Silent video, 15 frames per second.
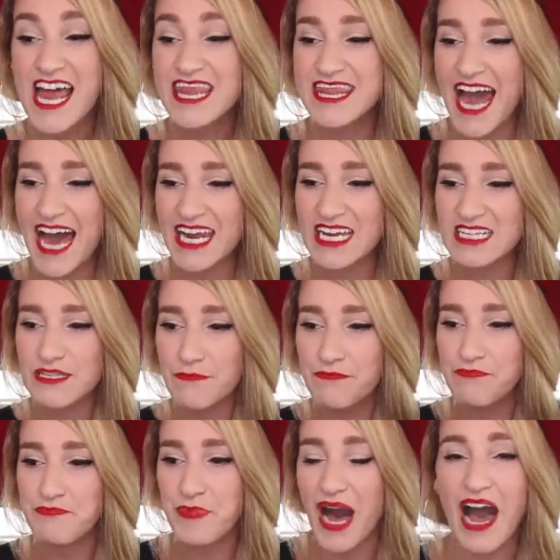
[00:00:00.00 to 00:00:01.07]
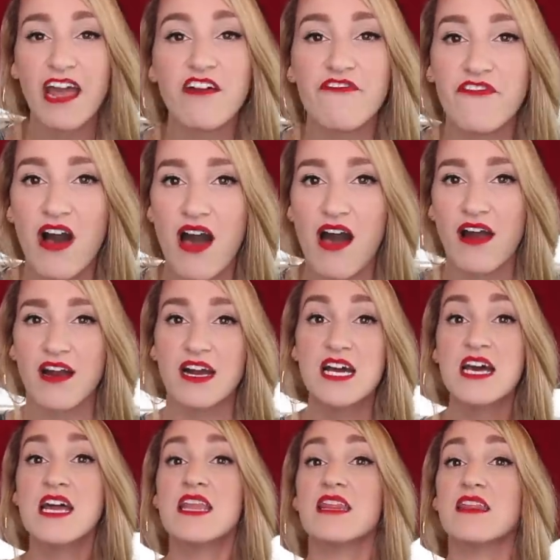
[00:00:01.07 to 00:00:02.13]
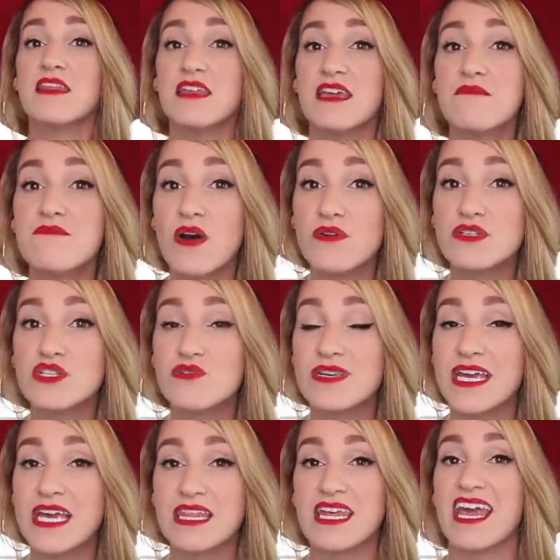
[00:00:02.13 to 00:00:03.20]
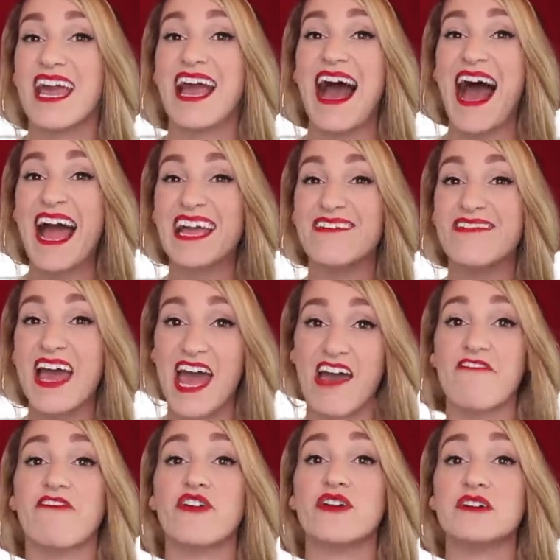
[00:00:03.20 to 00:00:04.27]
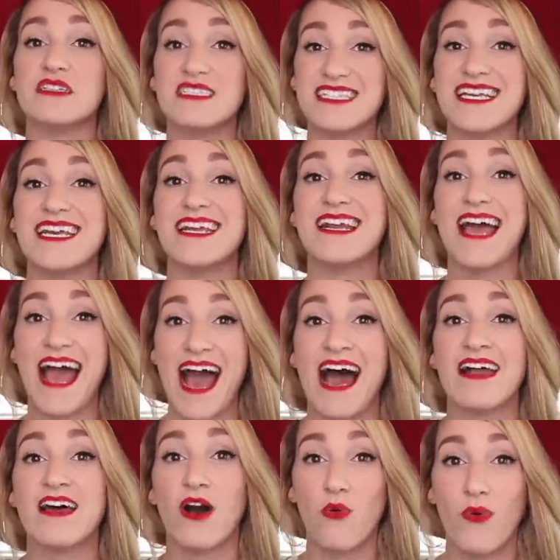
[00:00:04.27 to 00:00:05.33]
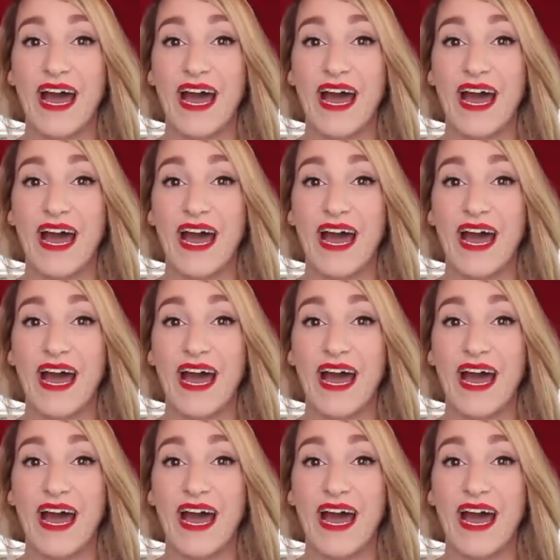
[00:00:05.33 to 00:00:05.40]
That is by far the most unique thing I have ever seen at a